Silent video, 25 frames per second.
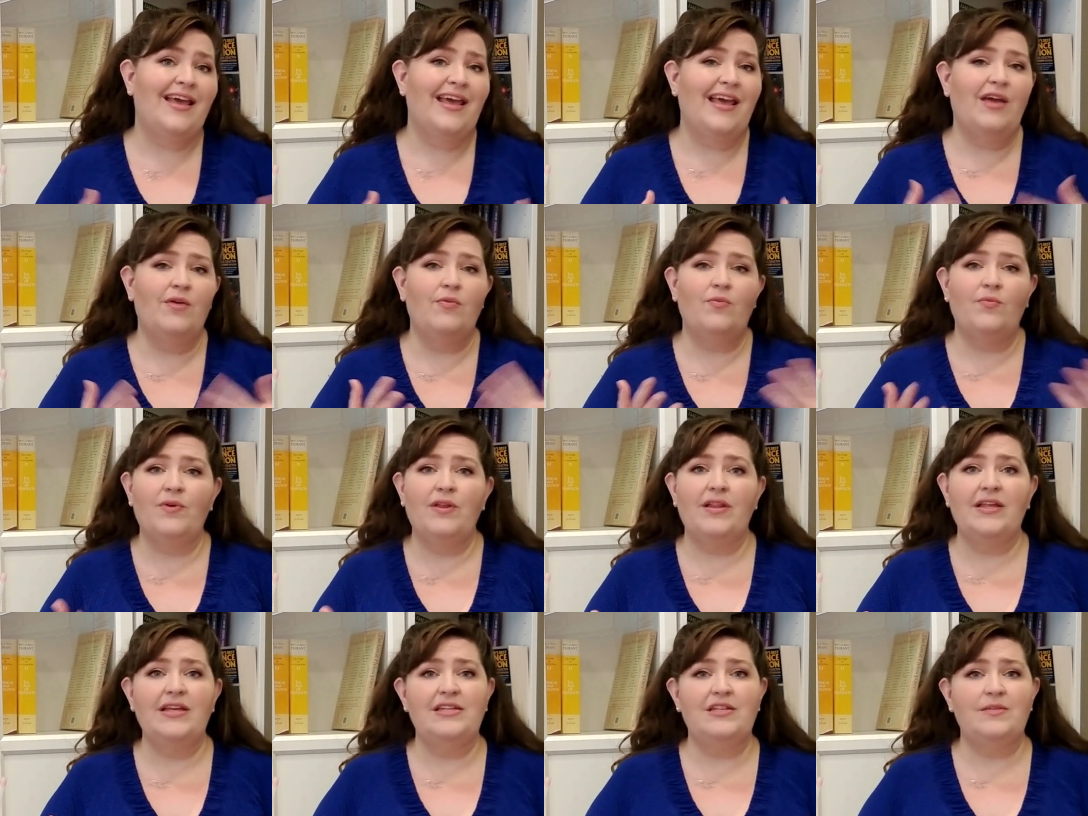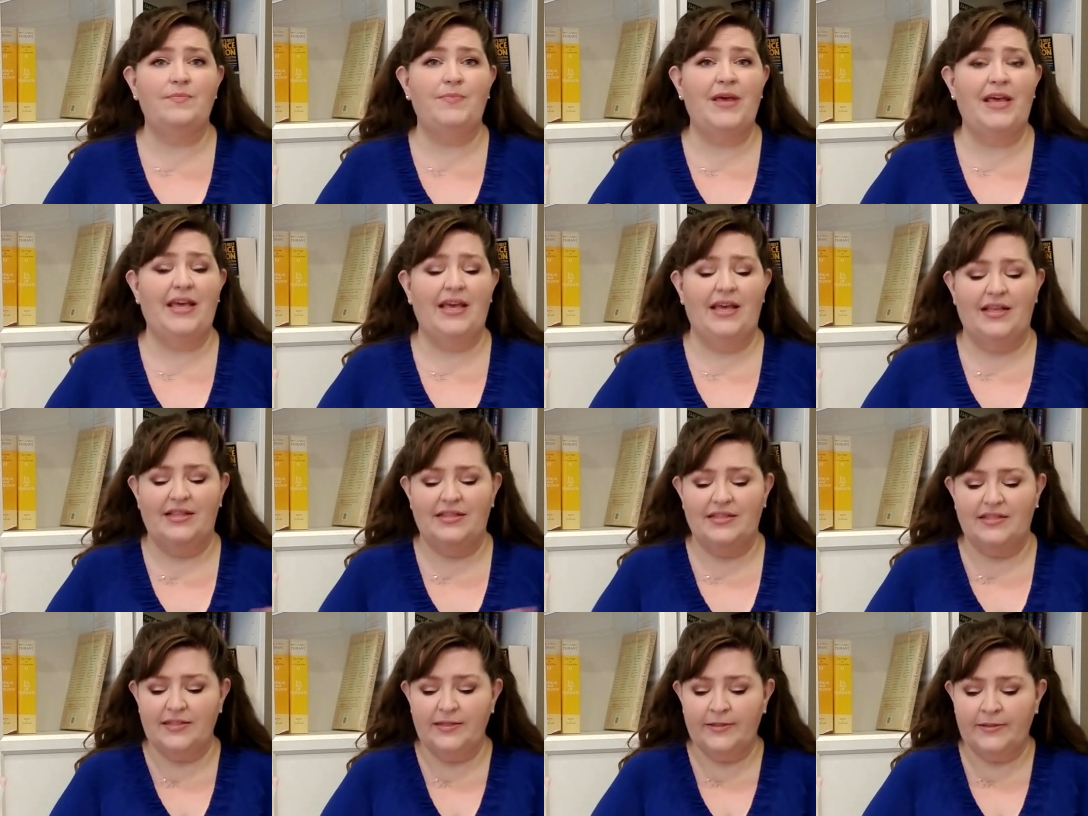It really
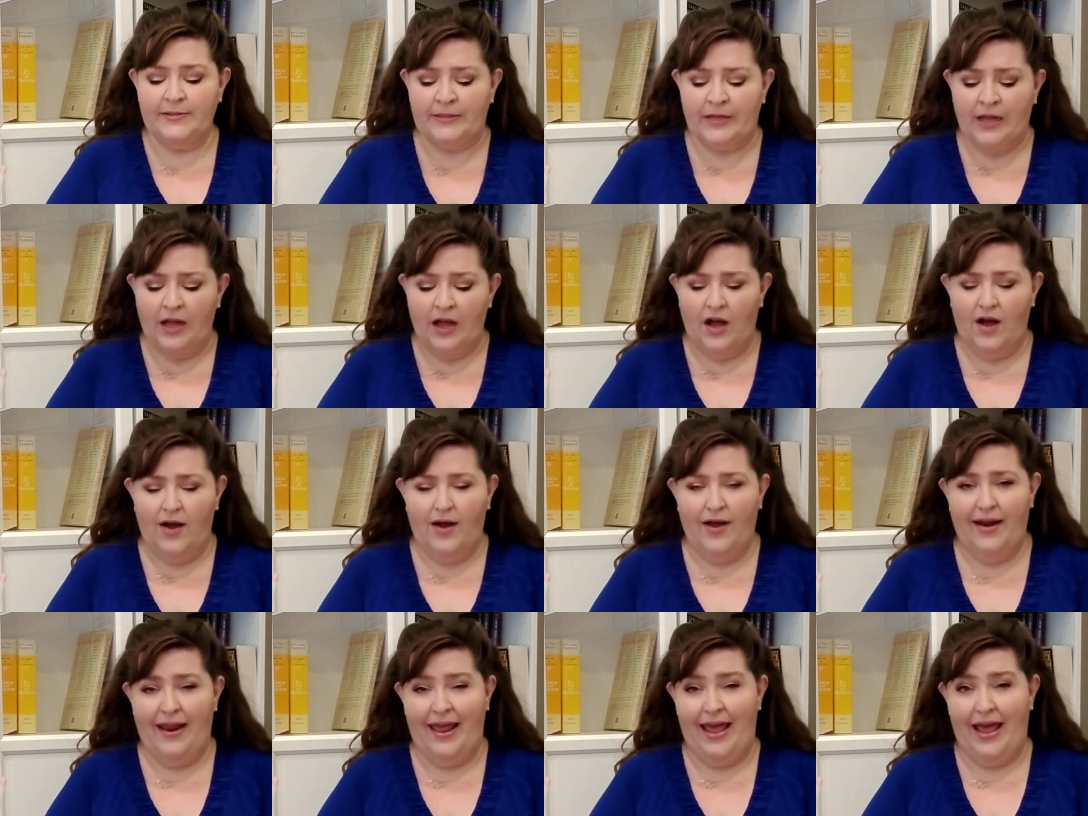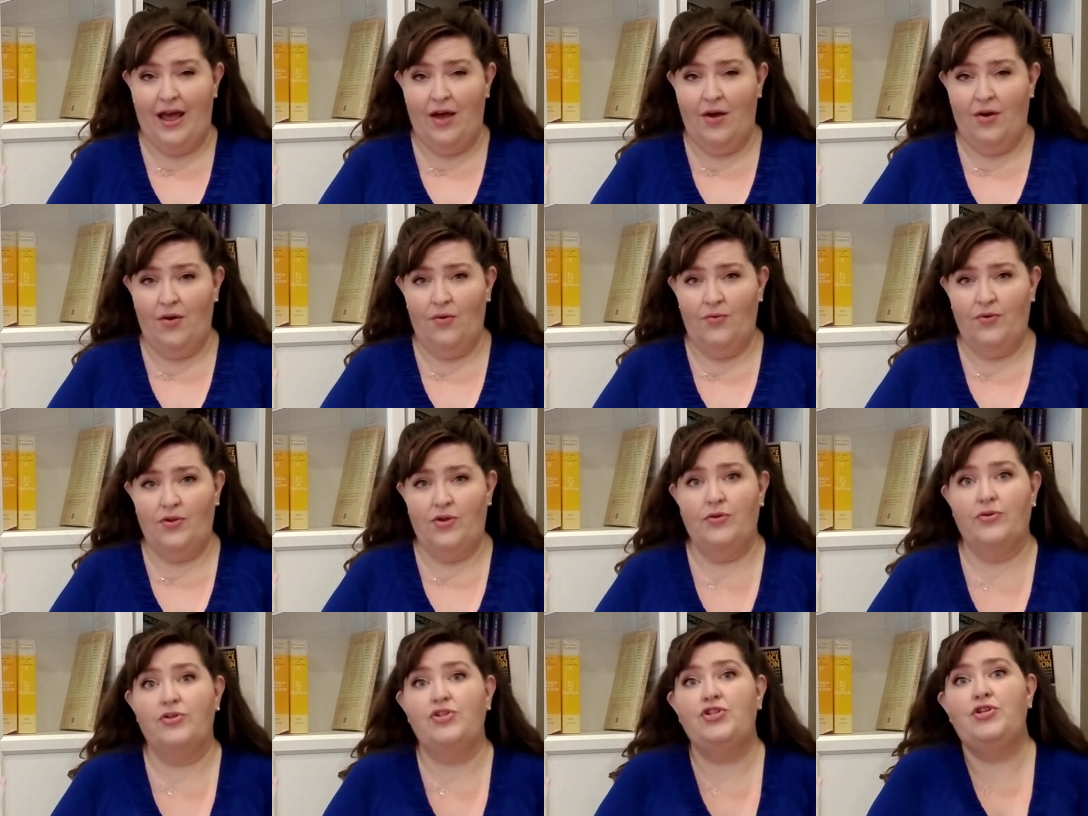depends on
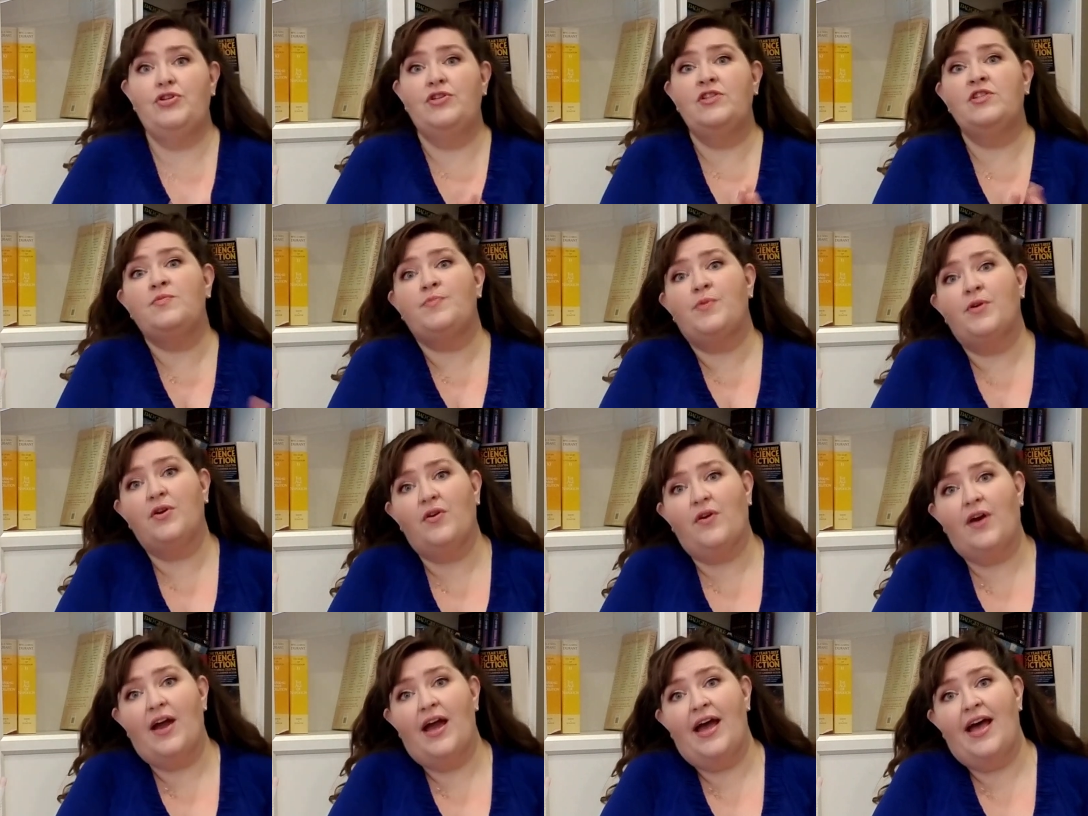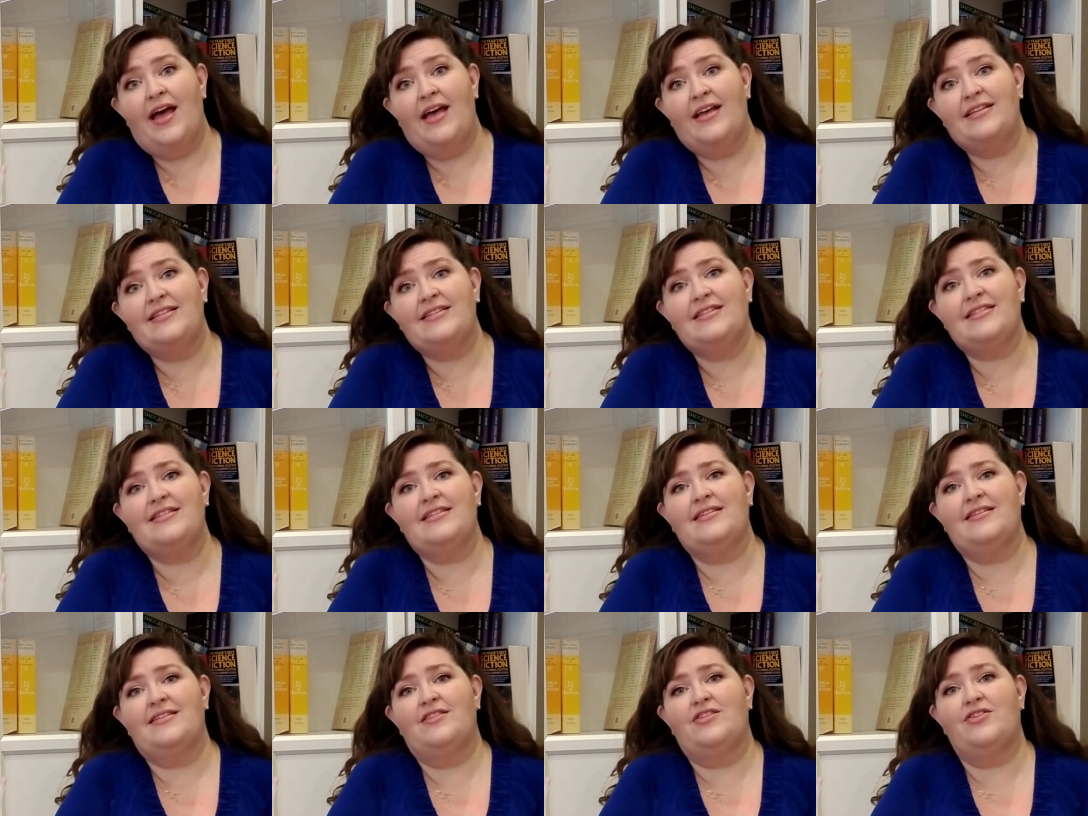how your students
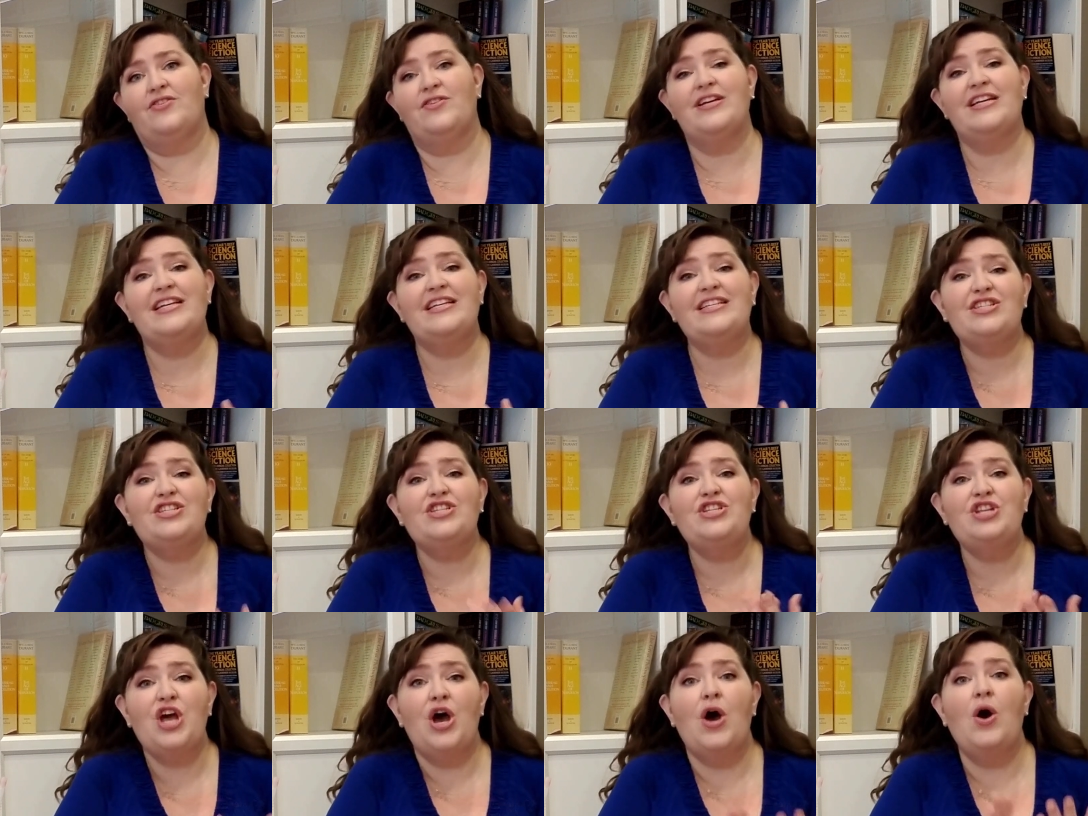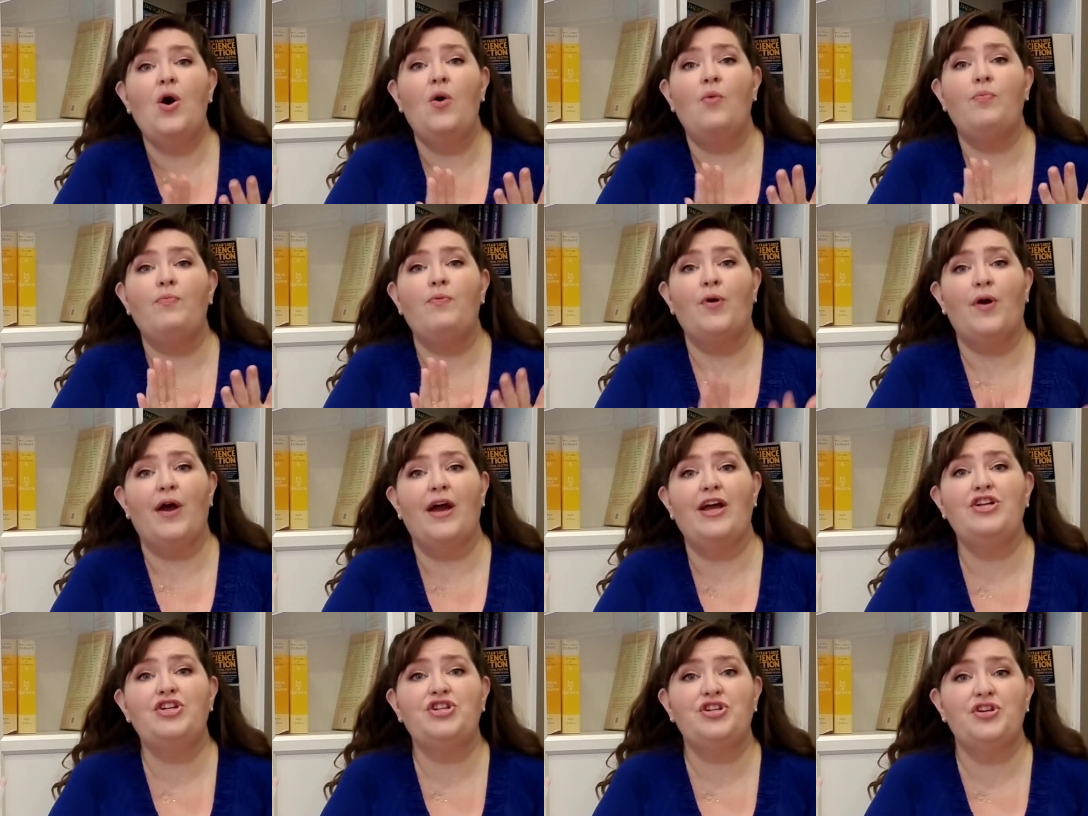progress. There is no
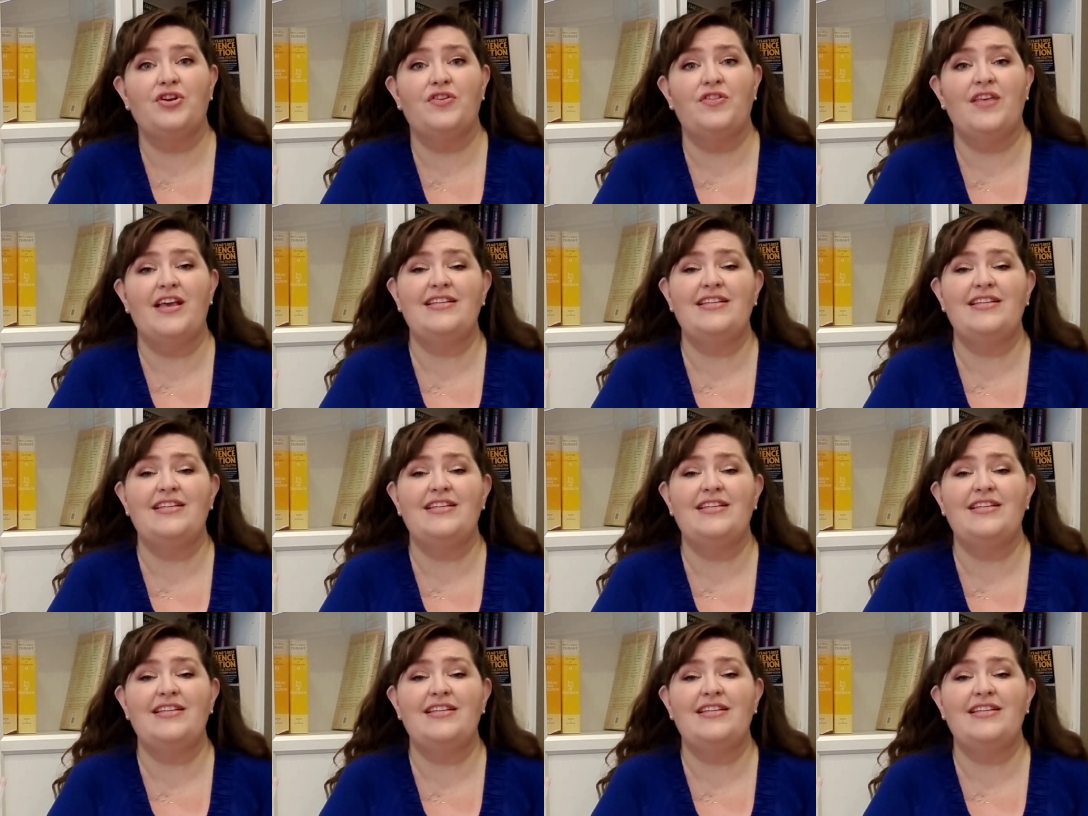pressure.